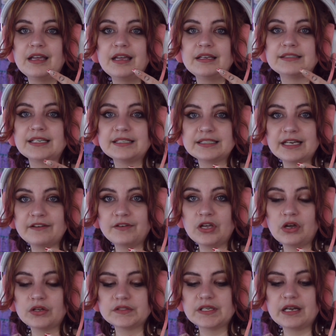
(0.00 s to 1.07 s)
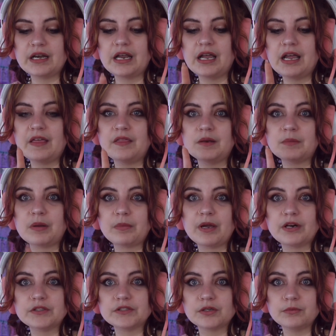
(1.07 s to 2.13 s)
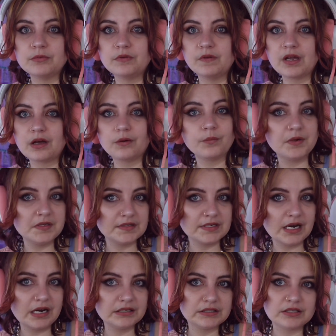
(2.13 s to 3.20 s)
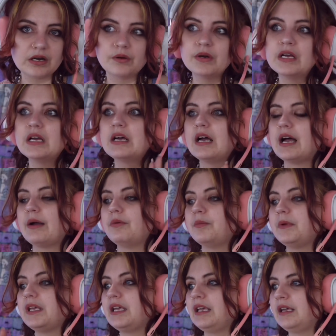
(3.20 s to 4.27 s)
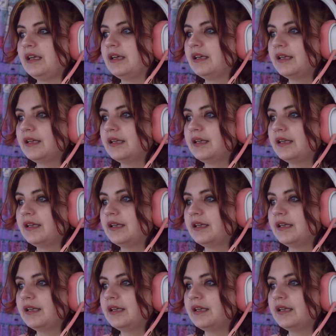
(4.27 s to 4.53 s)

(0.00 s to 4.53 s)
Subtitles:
Santa event on Sunday, and then my parents are moving on Wednesday. So I will be